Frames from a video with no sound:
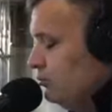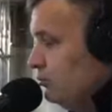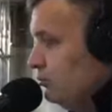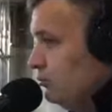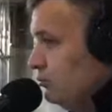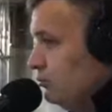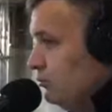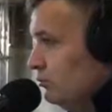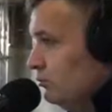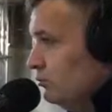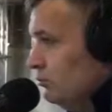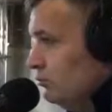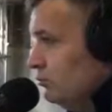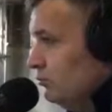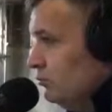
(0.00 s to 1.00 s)

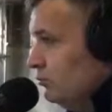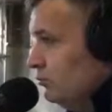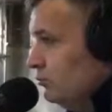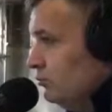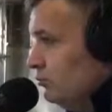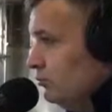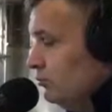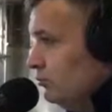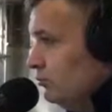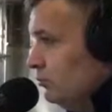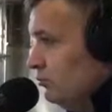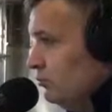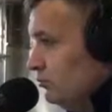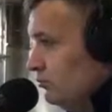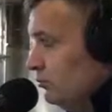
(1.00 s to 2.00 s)

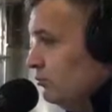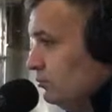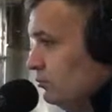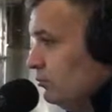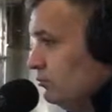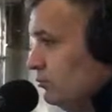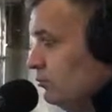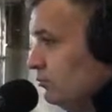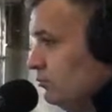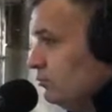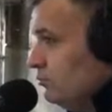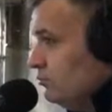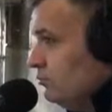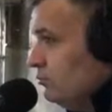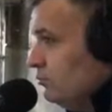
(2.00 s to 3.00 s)

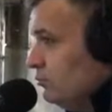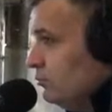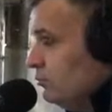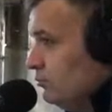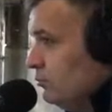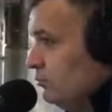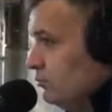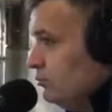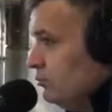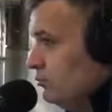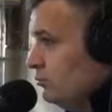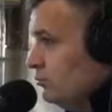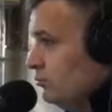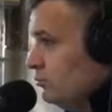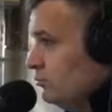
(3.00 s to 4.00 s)
The person shown says nothing.